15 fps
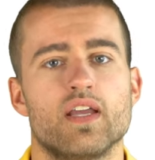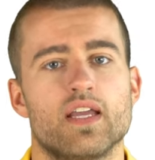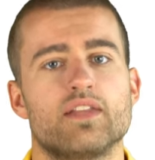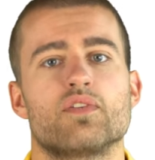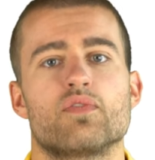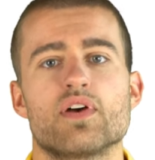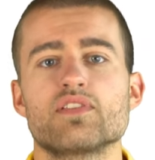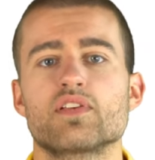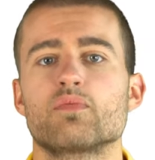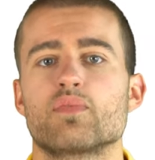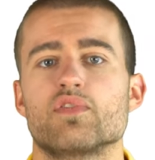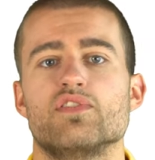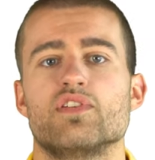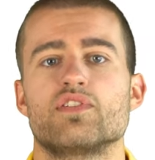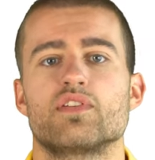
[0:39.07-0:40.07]
In the resting
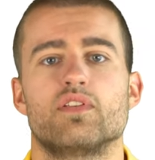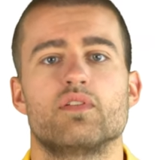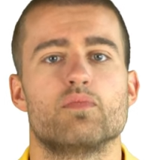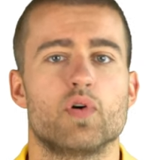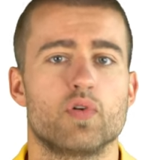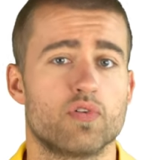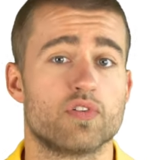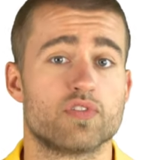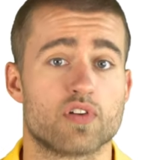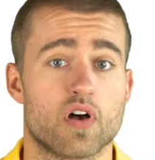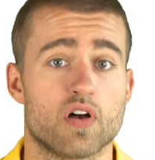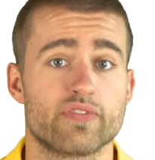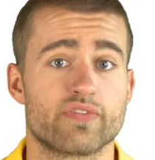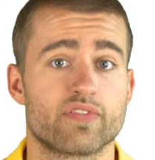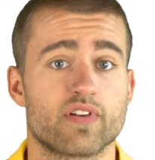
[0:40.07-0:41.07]
position, the motor is
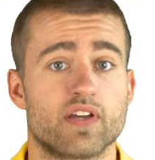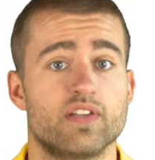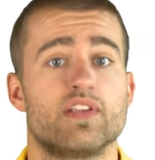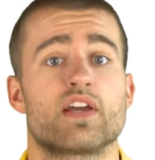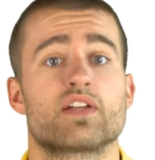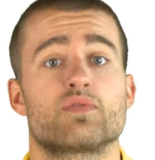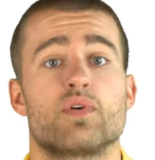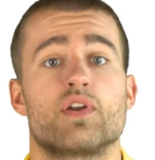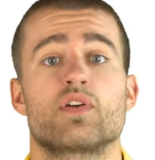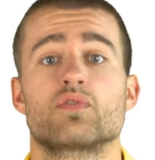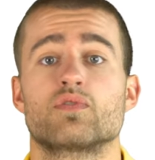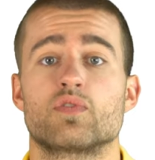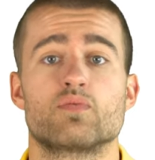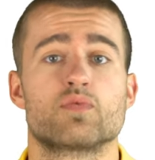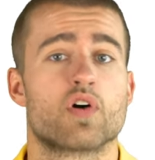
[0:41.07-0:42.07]
off and the actuator
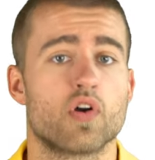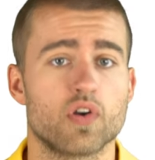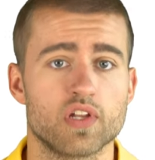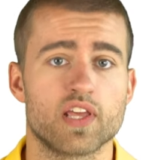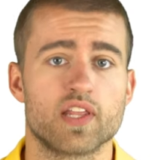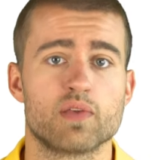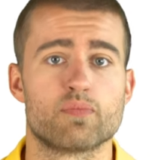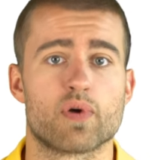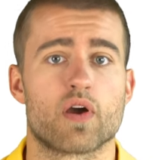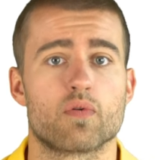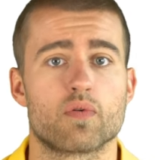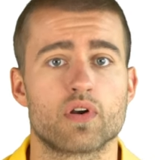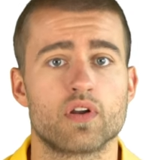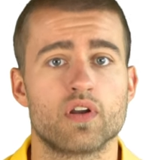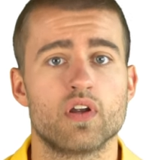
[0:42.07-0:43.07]
consumes hardly any power.